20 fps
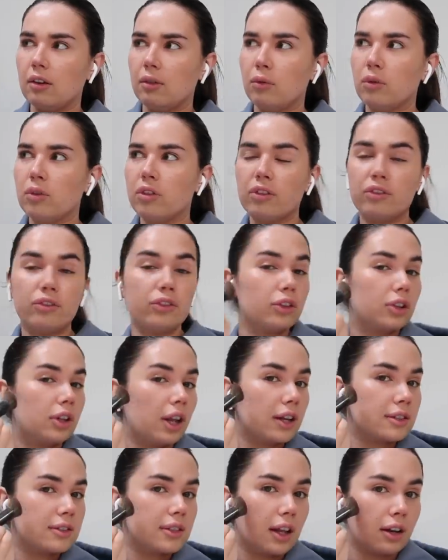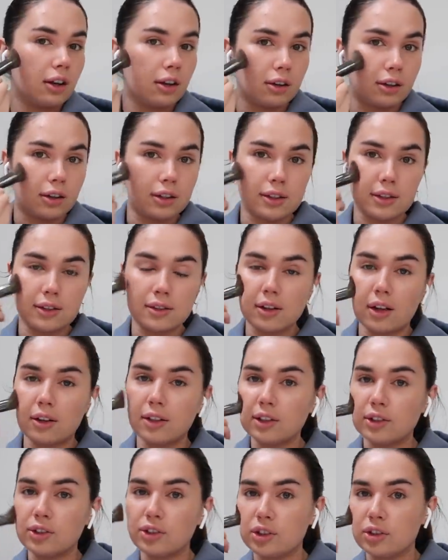Will the food last that long? Because it's
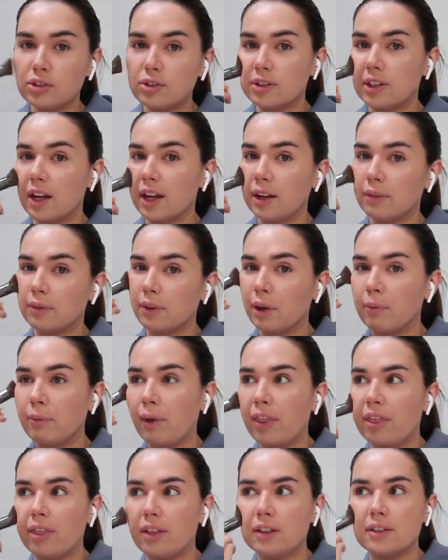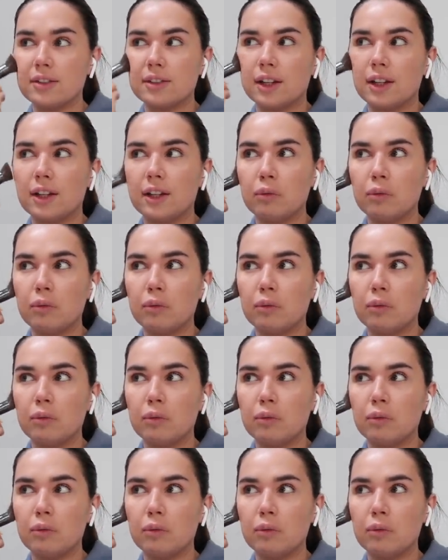only Tuesday and I'm going back Thursday.